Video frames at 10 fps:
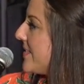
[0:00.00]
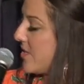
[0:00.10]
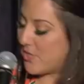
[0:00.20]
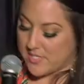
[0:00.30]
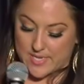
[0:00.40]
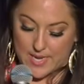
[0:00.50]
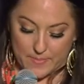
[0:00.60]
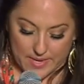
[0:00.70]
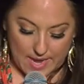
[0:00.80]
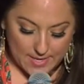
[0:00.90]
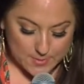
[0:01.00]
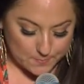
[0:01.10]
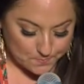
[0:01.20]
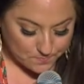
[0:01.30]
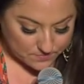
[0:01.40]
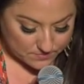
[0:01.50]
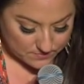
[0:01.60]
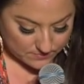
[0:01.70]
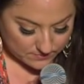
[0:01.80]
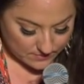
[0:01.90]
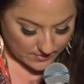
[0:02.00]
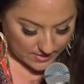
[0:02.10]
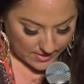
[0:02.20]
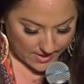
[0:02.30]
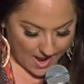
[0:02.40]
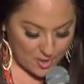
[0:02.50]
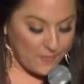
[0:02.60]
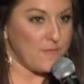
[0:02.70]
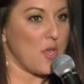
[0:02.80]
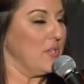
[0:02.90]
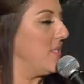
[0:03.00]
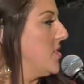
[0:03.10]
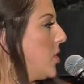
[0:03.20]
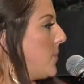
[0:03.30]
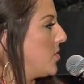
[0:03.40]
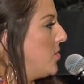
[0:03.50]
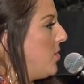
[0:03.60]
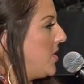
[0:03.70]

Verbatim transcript: and it's interesting because I don't know if you've noticed in scripture,